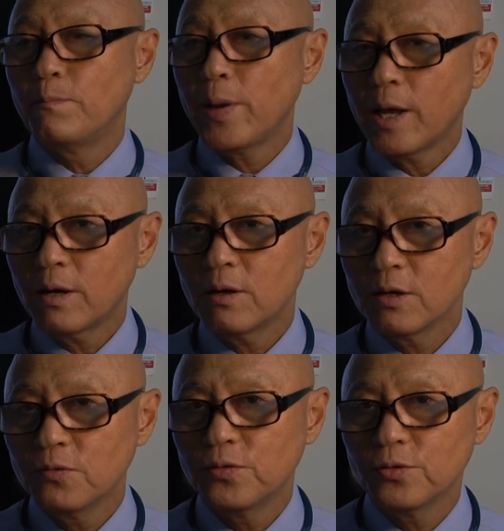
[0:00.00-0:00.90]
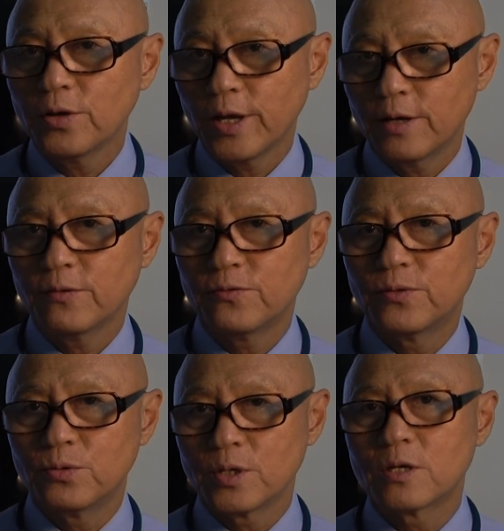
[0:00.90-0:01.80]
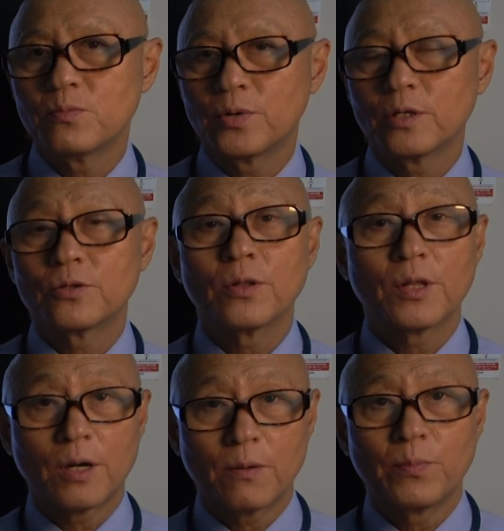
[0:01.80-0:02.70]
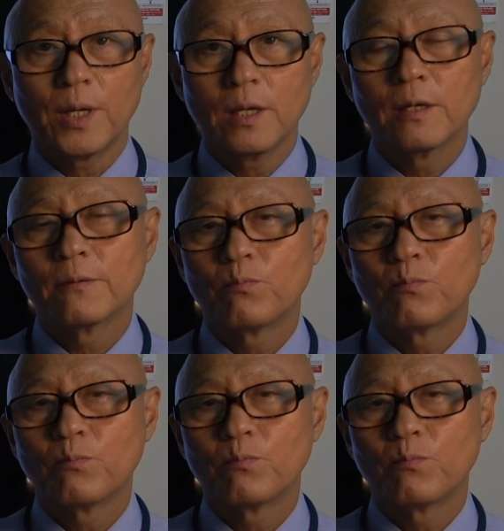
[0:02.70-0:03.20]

Better if you have the recompression therapy,